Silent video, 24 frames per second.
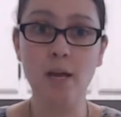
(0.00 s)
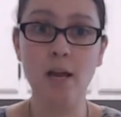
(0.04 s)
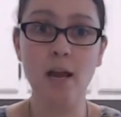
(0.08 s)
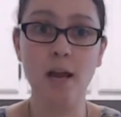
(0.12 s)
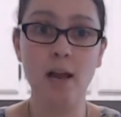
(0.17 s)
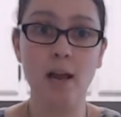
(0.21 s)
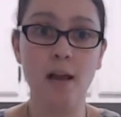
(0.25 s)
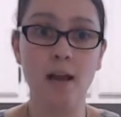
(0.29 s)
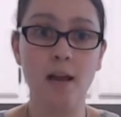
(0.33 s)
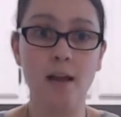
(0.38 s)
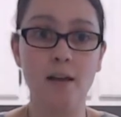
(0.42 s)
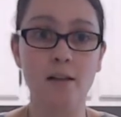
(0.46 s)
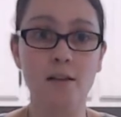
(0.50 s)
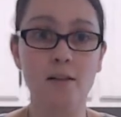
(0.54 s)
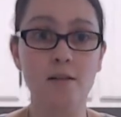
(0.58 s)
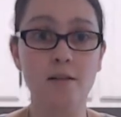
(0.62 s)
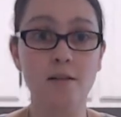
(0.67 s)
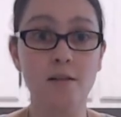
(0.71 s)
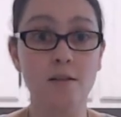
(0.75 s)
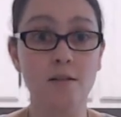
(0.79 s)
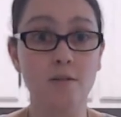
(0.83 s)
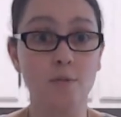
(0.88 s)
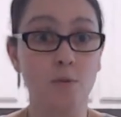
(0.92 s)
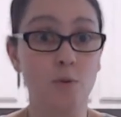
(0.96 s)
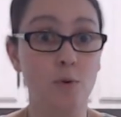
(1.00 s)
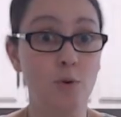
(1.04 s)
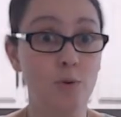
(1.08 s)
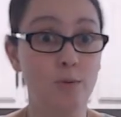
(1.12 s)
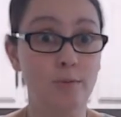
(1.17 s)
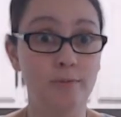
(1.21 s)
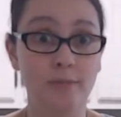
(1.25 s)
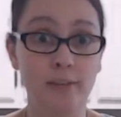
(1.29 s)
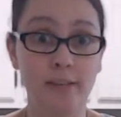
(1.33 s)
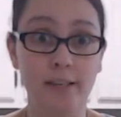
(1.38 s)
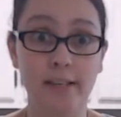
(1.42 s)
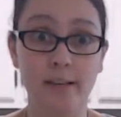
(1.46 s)
and we'll
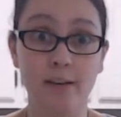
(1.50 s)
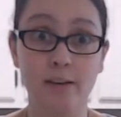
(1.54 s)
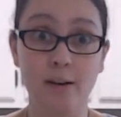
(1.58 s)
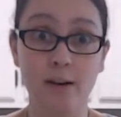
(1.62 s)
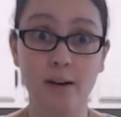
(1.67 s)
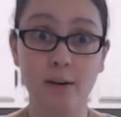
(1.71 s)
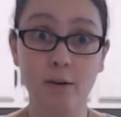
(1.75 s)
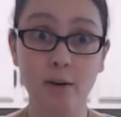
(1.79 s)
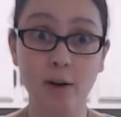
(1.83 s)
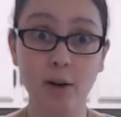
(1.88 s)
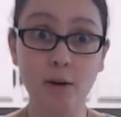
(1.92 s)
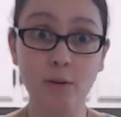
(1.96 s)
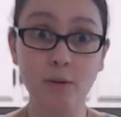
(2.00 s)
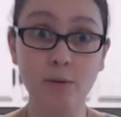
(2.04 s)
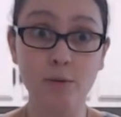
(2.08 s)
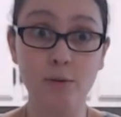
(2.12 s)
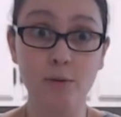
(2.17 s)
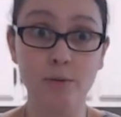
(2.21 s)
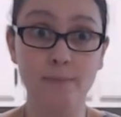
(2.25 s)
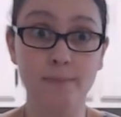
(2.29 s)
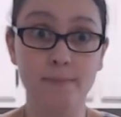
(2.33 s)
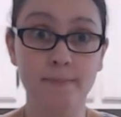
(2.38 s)
find out how it goes.